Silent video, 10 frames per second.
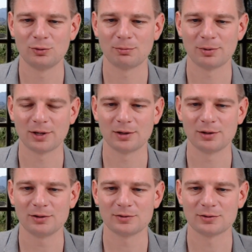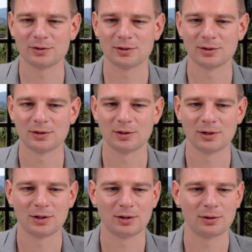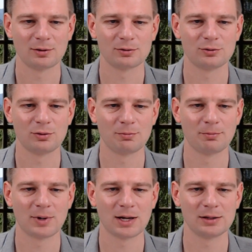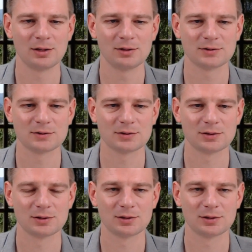the playlist, to the My List.